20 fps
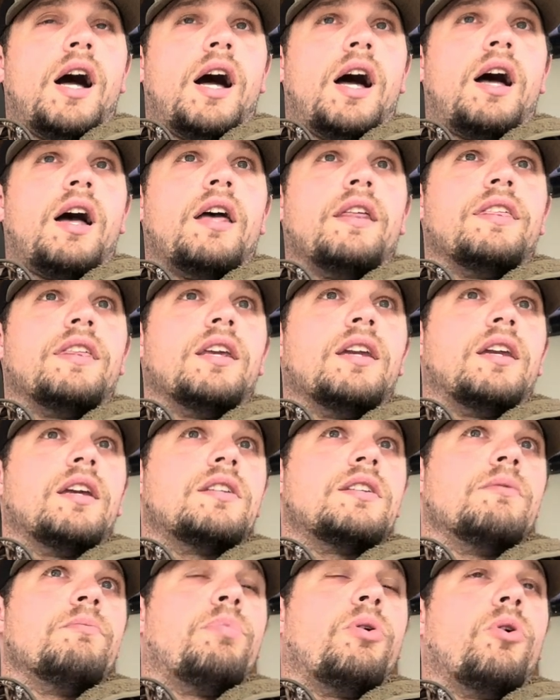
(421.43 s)
I think
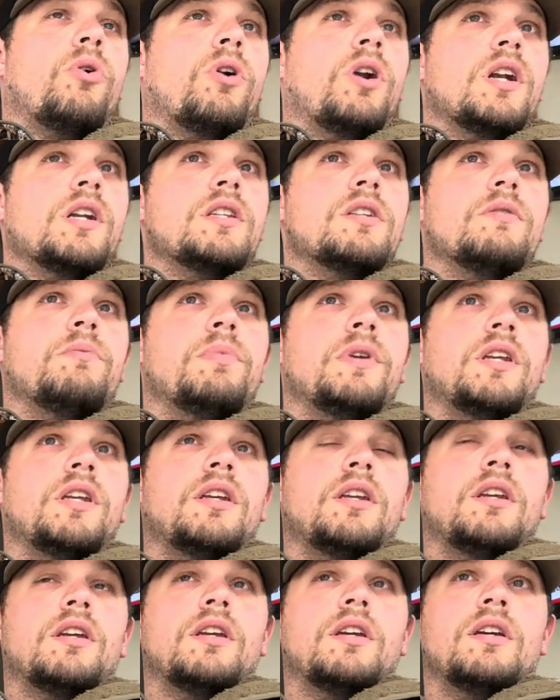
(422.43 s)
it's important to
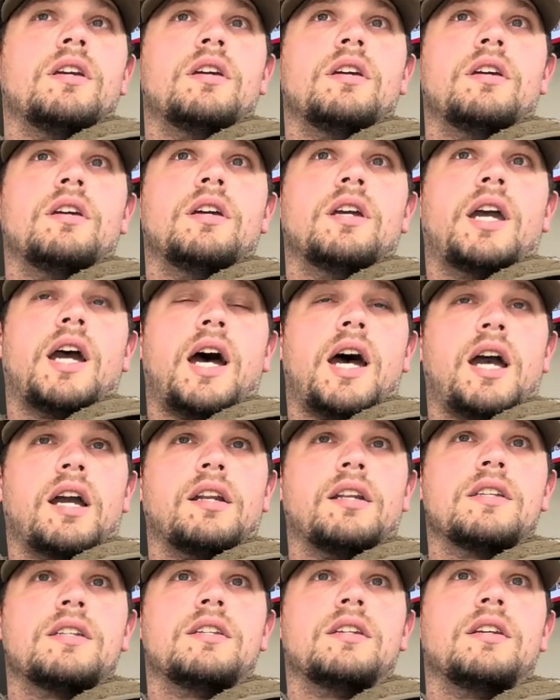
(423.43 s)
be
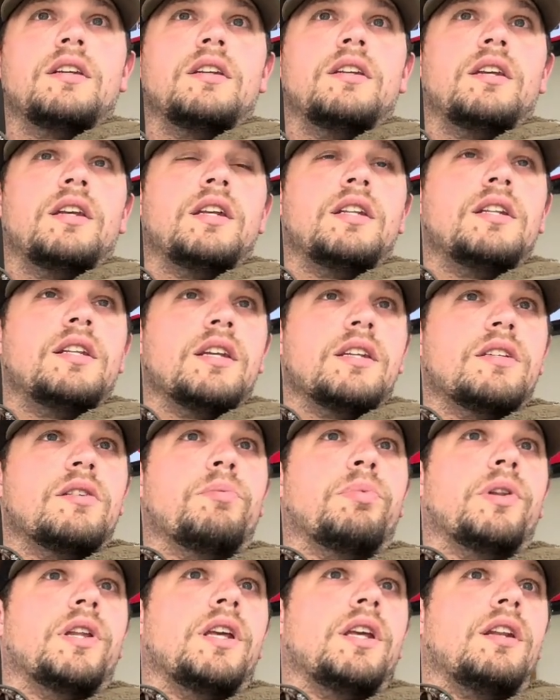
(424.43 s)
cognizant and
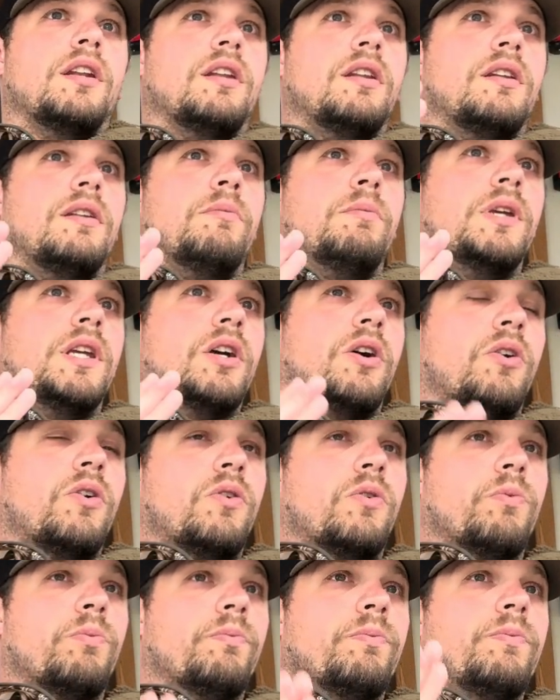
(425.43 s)
disciplined to be
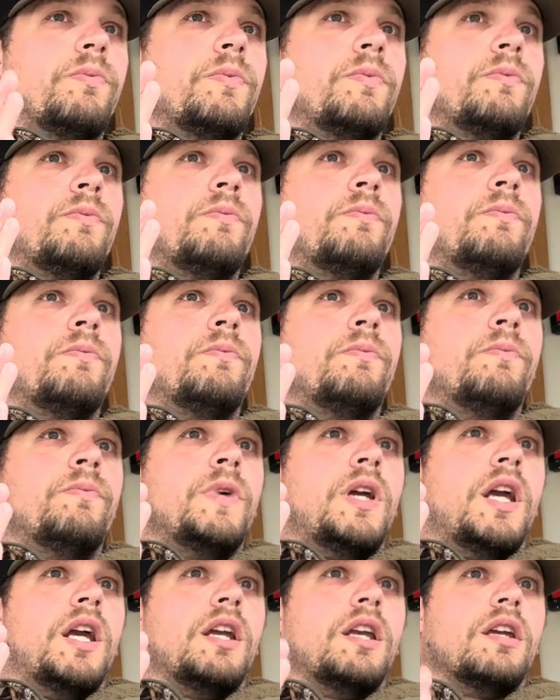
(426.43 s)
home
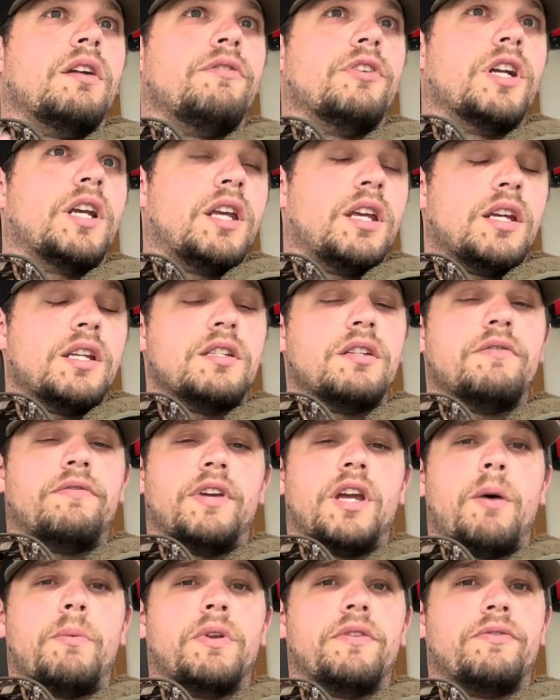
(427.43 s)
and give your kids and
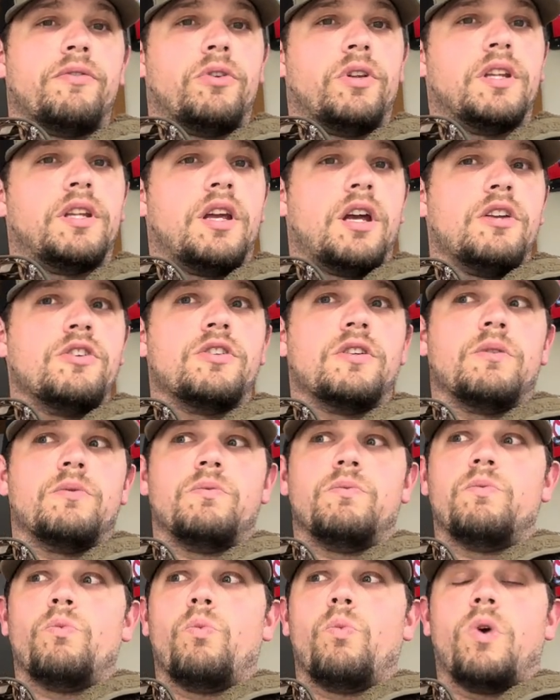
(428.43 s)
family full attention
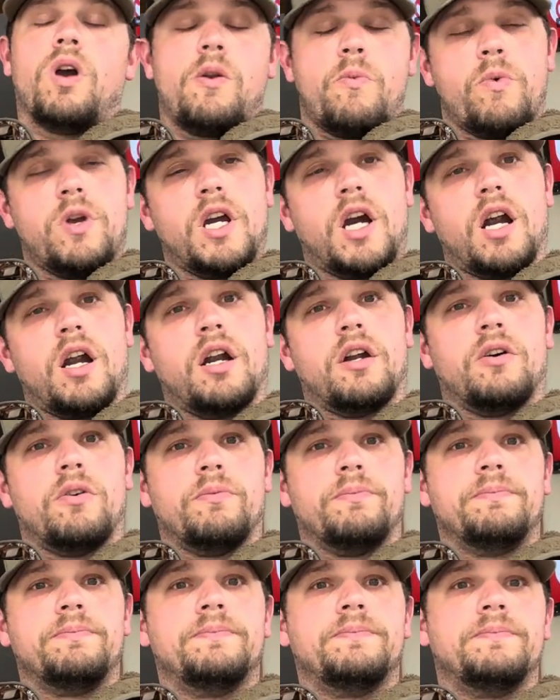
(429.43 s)
when we are at home,
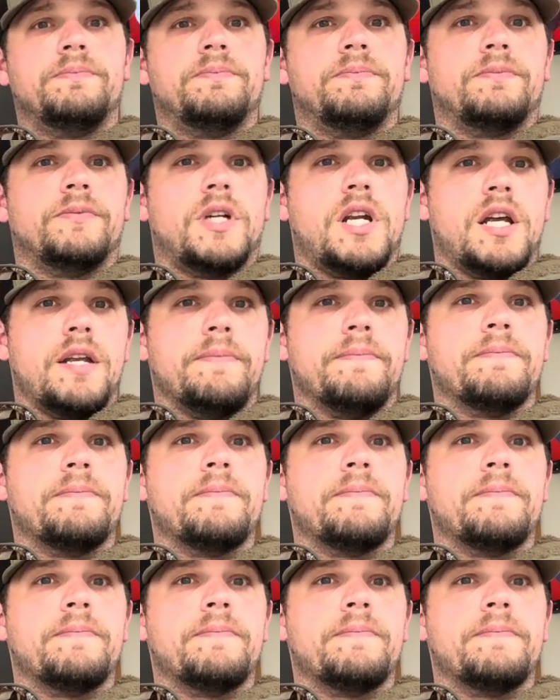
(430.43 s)
right?